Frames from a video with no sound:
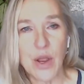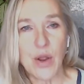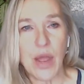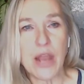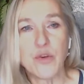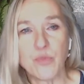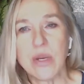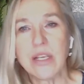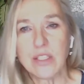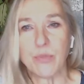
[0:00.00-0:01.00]
and
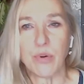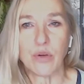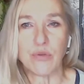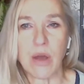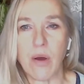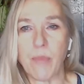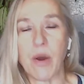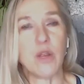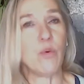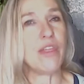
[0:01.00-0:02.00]
bring support to our
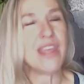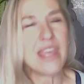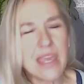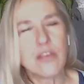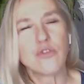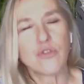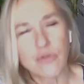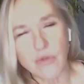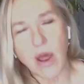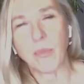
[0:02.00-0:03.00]
body with each
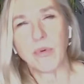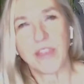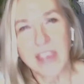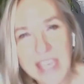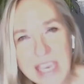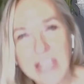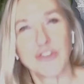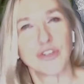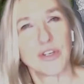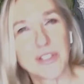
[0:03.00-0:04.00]
drop, with
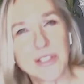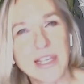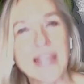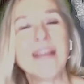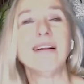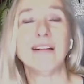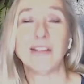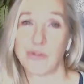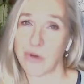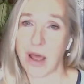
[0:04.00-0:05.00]
each single
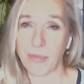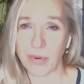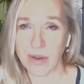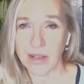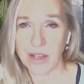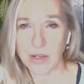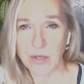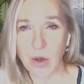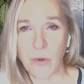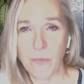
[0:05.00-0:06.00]
drop.
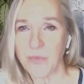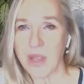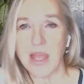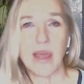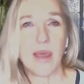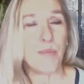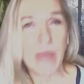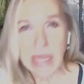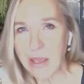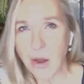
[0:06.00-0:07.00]
So
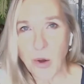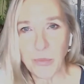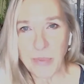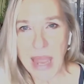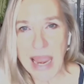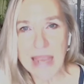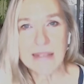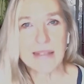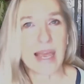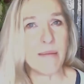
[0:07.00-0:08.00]
pick your own
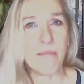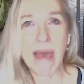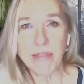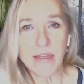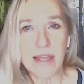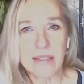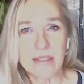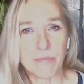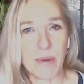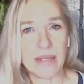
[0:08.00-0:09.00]
pace and
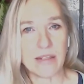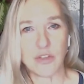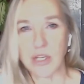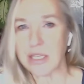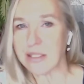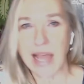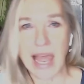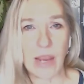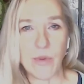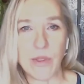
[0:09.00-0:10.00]
methods, but just
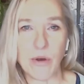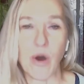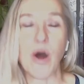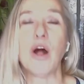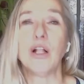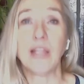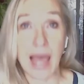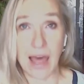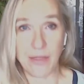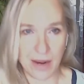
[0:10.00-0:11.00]
like with all
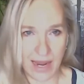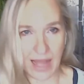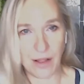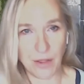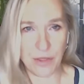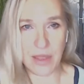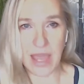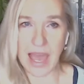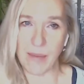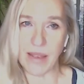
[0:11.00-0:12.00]
other healthy
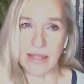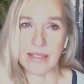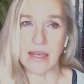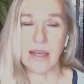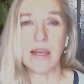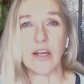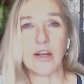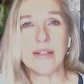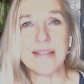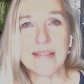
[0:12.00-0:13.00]
habits,
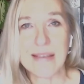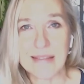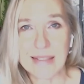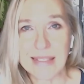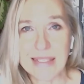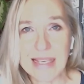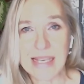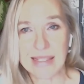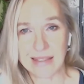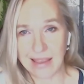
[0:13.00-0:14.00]
consistency
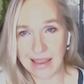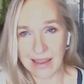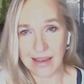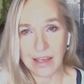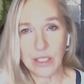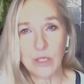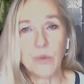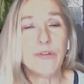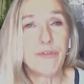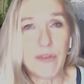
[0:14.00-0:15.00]
is key. You
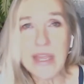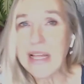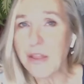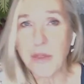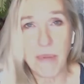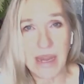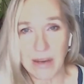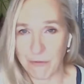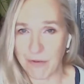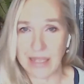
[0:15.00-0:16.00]
will feel the
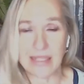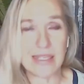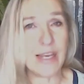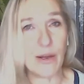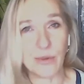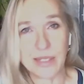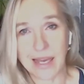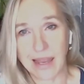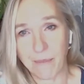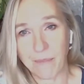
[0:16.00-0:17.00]
benefits in no
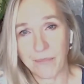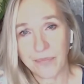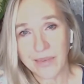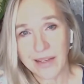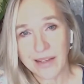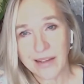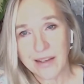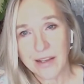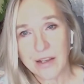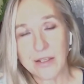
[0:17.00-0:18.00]
time.
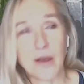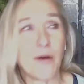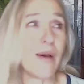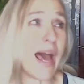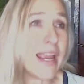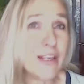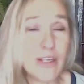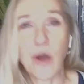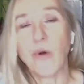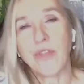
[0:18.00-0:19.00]
So I
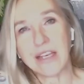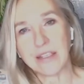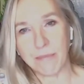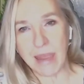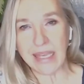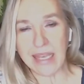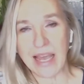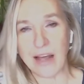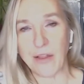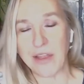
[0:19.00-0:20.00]
know that making
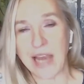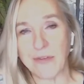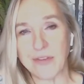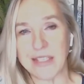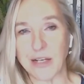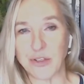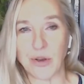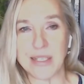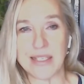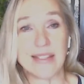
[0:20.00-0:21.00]
healthy lifestyle
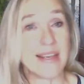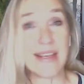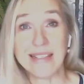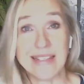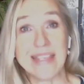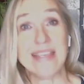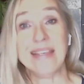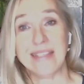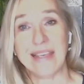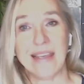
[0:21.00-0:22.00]
choices isn't
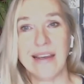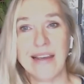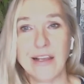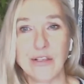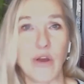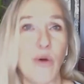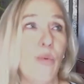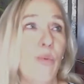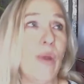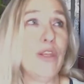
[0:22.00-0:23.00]
easy. So
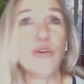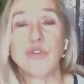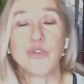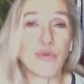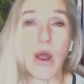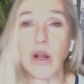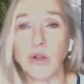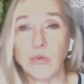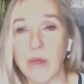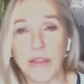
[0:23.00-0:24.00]
when you
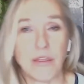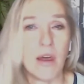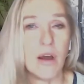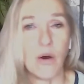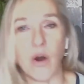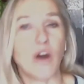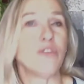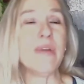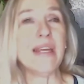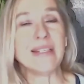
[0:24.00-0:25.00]
struggle with
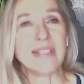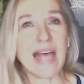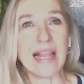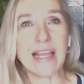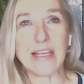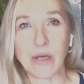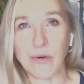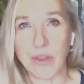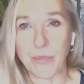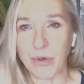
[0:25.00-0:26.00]
ordering a salad
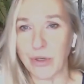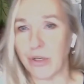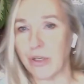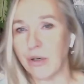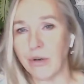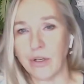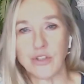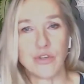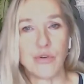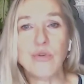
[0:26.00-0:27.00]
over the burger or
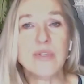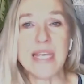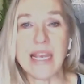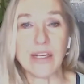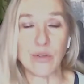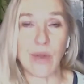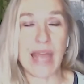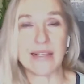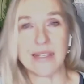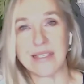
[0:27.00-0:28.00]
choosing to
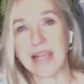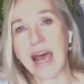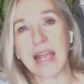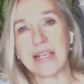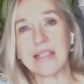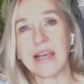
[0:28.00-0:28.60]
exercise